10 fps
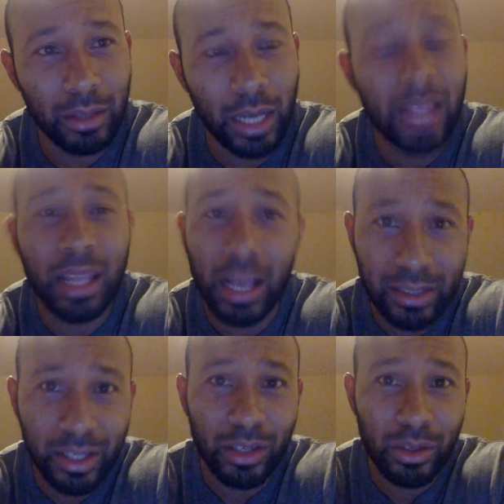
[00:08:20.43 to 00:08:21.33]
Anything I
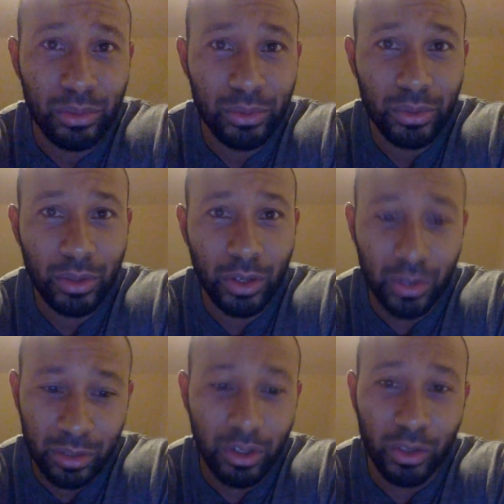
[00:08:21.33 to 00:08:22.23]
tell you on
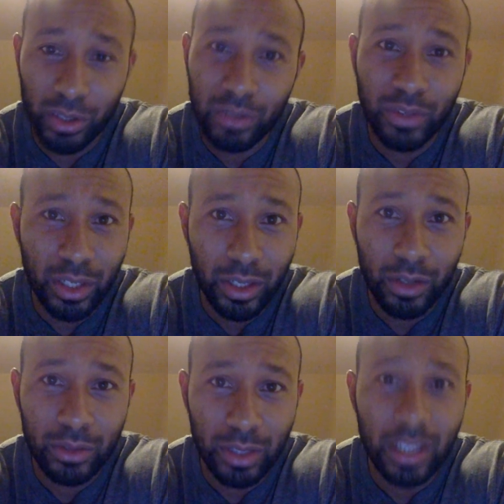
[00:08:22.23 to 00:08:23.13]
these
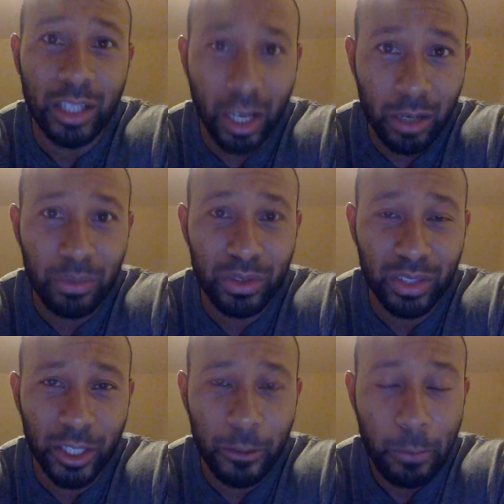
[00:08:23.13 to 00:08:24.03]
videos, it's 100%.